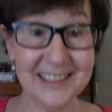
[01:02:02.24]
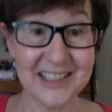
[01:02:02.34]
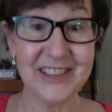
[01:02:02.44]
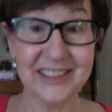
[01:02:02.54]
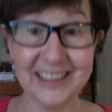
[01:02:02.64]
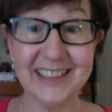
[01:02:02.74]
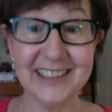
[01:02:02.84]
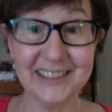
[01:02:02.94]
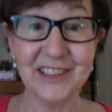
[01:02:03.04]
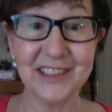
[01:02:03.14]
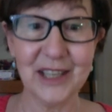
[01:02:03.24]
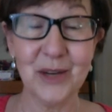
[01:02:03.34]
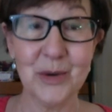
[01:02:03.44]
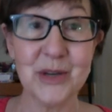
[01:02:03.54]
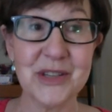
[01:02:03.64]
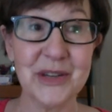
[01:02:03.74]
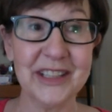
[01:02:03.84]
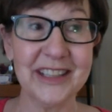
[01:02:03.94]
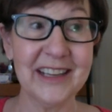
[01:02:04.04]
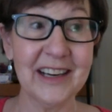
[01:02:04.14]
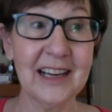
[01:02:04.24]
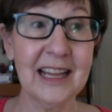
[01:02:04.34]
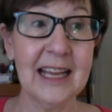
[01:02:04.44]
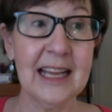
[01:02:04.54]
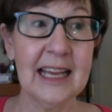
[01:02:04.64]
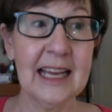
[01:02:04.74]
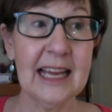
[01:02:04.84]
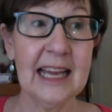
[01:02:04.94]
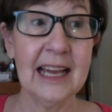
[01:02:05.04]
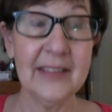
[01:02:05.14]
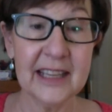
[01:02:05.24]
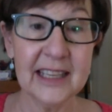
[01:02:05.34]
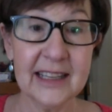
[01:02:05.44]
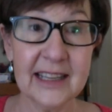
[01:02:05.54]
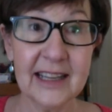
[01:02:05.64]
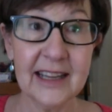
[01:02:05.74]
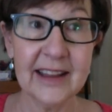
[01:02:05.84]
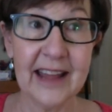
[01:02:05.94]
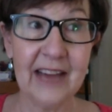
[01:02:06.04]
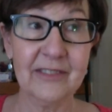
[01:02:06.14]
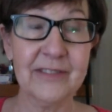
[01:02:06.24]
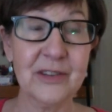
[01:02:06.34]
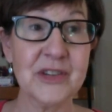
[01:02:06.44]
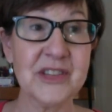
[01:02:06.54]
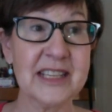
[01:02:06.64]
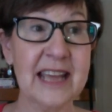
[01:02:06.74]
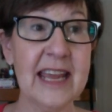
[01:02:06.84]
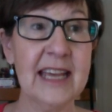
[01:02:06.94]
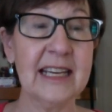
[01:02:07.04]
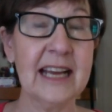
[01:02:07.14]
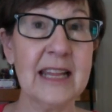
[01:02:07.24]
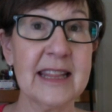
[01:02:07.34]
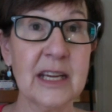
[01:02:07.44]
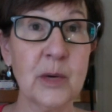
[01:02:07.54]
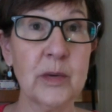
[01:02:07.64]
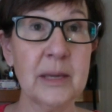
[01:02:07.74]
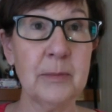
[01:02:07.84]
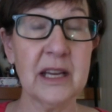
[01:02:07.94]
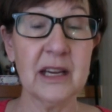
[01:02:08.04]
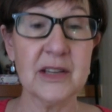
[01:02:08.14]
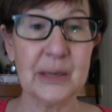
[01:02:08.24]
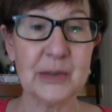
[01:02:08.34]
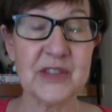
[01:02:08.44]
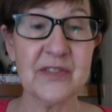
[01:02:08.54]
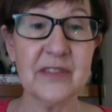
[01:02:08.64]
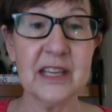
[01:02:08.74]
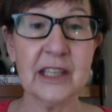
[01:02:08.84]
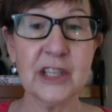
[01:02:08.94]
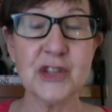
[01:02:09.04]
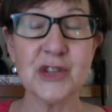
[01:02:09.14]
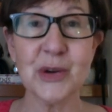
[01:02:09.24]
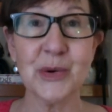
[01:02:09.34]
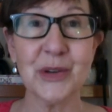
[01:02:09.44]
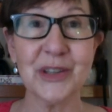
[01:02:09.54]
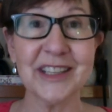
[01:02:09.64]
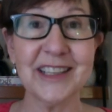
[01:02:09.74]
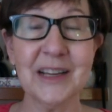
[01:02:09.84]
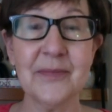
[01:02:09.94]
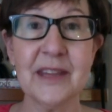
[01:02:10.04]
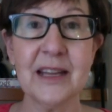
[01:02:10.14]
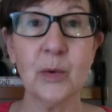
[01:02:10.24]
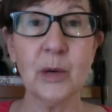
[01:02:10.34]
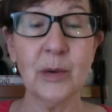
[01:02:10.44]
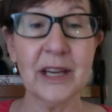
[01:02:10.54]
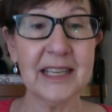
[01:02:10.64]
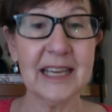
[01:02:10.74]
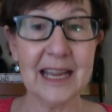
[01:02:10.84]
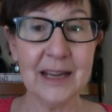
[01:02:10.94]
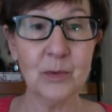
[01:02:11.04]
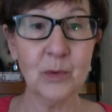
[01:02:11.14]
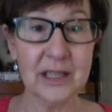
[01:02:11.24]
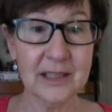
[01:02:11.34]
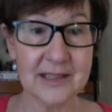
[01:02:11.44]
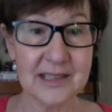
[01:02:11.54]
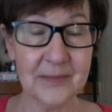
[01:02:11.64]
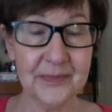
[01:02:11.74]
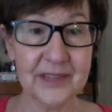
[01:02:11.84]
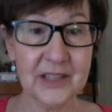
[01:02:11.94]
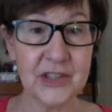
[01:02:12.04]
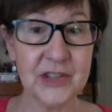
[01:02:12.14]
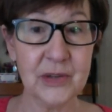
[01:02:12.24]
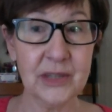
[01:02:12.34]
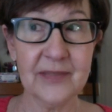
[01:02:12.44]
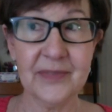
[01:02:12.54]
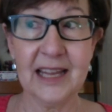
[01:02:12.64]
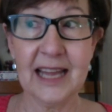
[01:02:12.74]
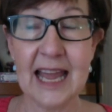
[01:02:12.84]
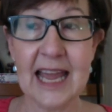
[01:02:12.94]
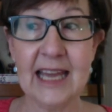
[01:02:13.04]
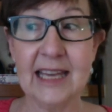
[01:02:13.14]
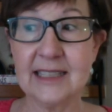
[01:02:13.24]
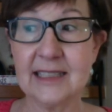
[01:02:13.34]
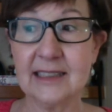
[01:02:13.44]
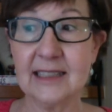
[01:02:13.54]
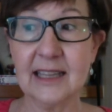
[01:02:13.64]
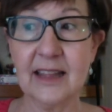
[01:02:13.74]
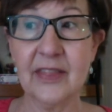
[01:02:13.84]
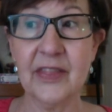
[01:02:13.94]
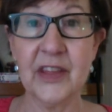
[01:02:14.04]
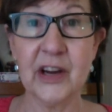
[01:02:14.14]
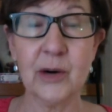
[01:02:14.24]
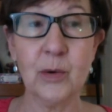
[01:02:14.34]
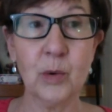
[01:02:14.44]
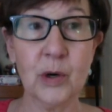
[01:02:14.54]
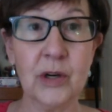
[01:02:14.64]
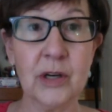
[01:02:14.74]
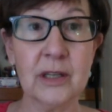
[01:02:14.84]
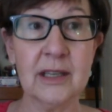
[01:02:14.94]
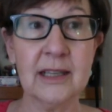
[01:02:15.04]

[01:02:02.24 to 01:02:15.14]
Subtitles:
certainly did look like a war zone in there. And then that first scan, and I think because I was feeling so good, we waited 8 weeks to do it. And there were,